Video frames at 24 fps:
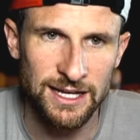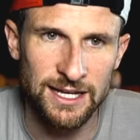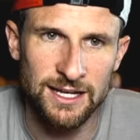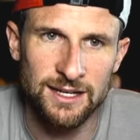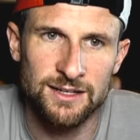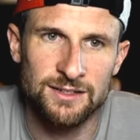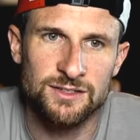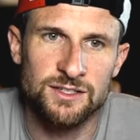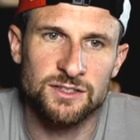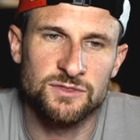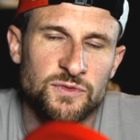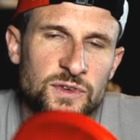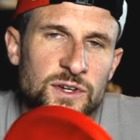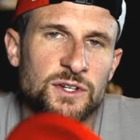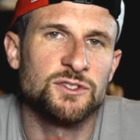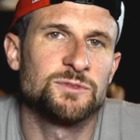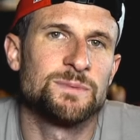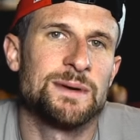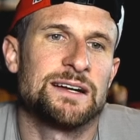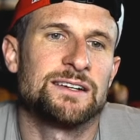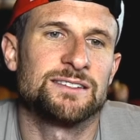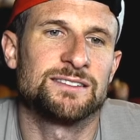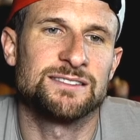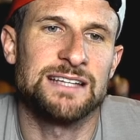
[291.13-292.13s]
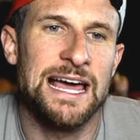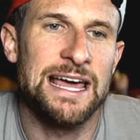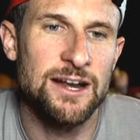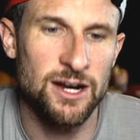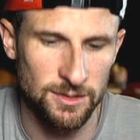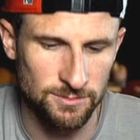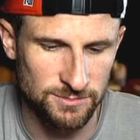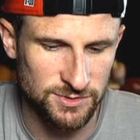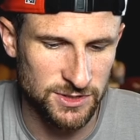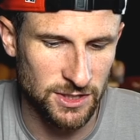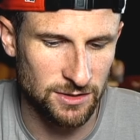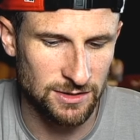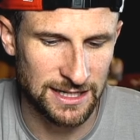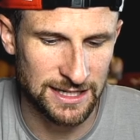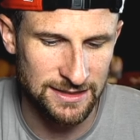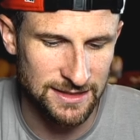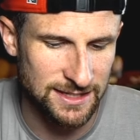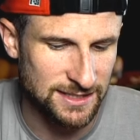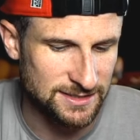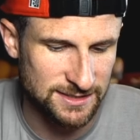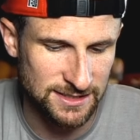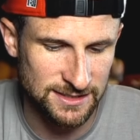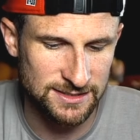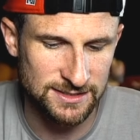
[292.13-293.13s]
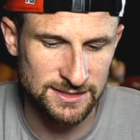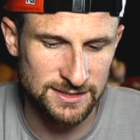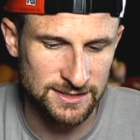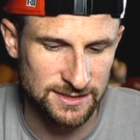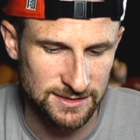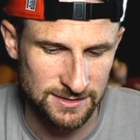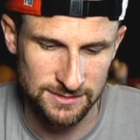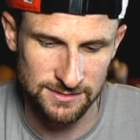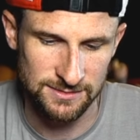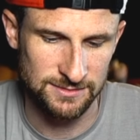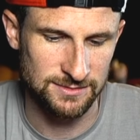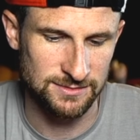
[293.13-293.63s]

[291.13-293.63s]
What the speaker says: It just feels better sidearm. So like this is,